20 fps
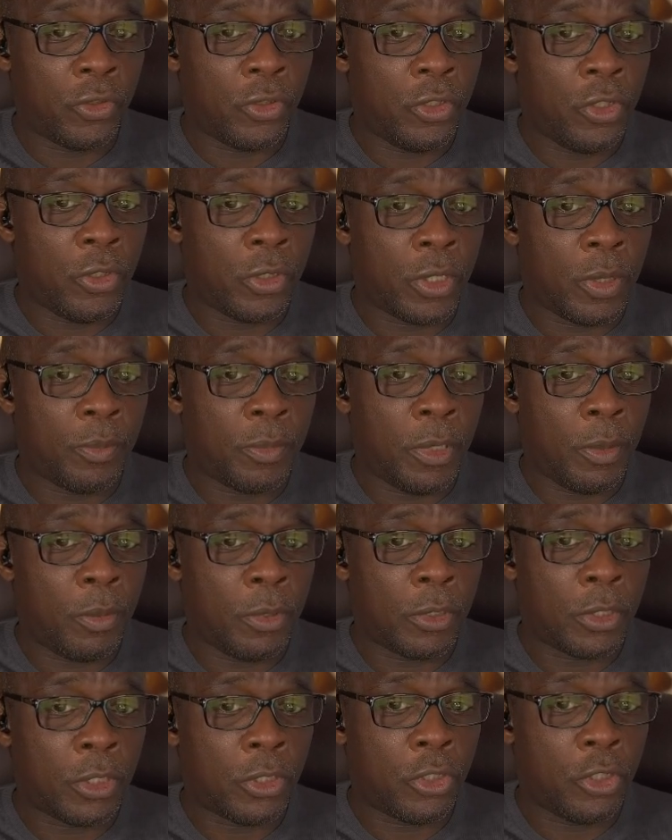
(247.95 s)
you simply put
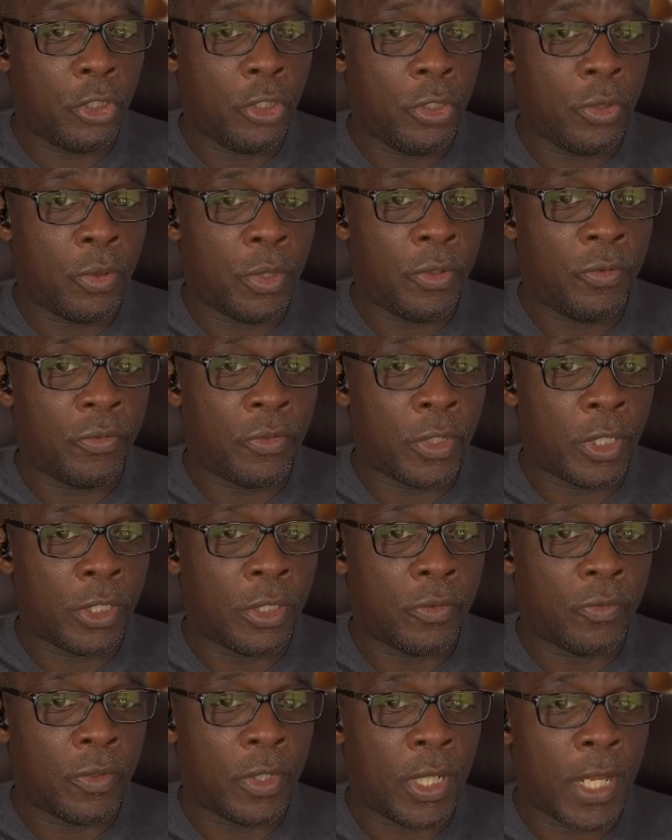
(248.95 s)
a 2 in front of
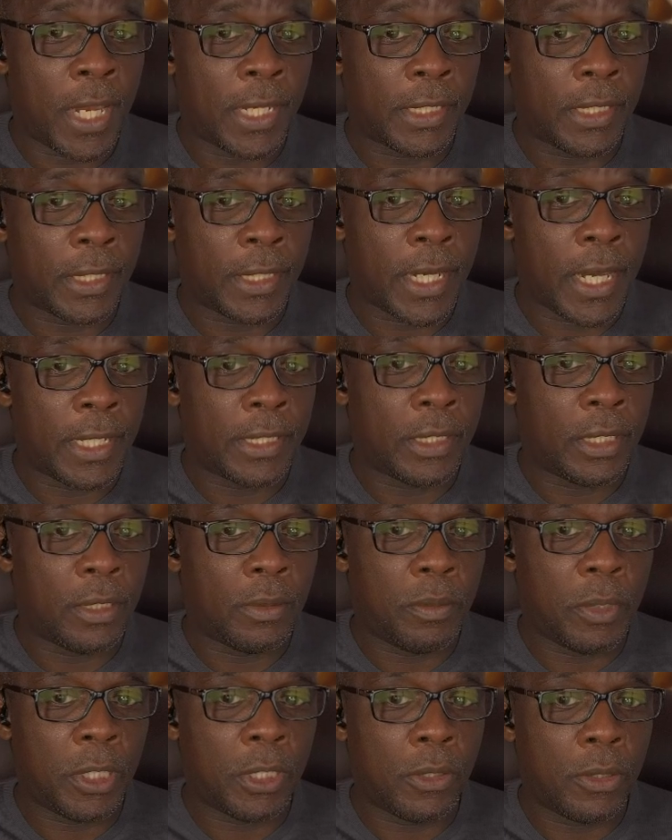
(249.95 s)
the lactic acid
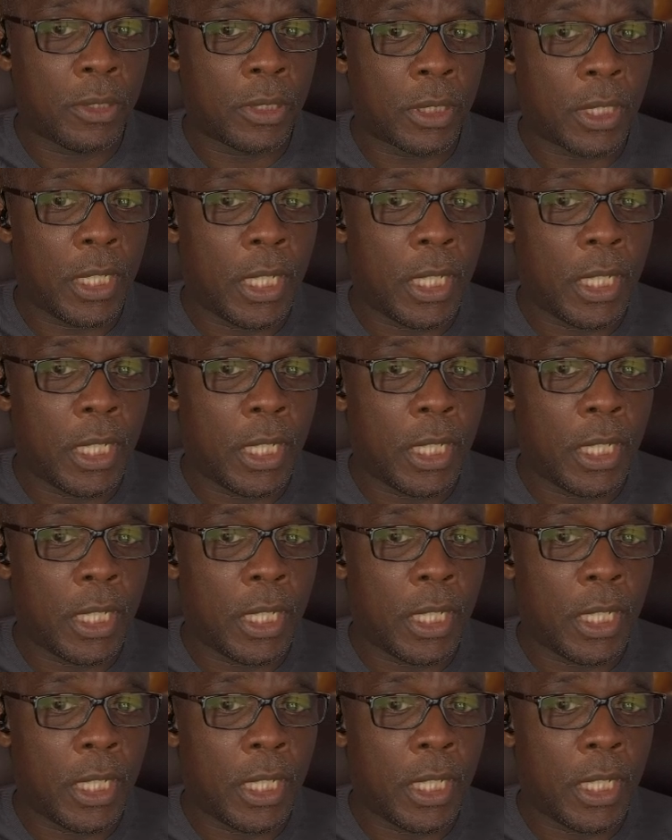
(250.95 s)
because